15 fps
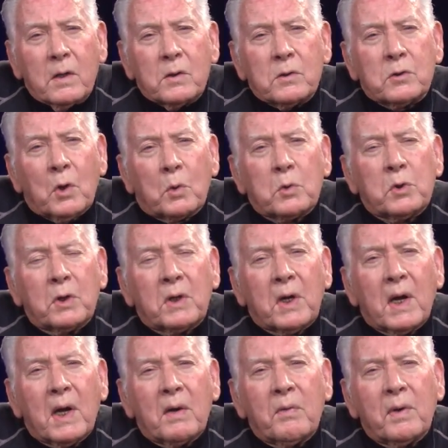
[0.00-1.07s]
So she
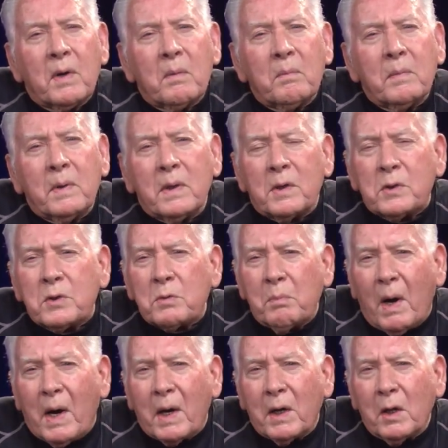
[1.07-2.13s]
gave him a
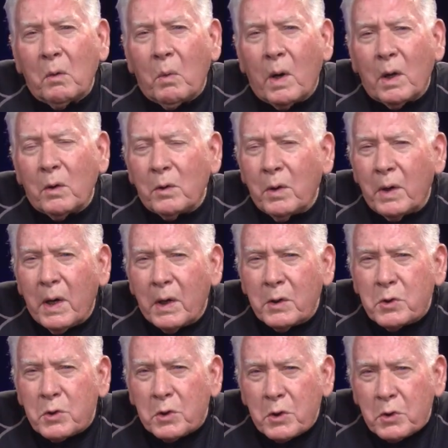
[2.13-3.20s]
smile while her head
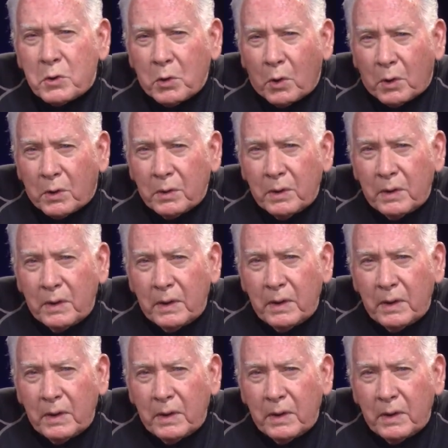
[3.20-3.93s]
she shook,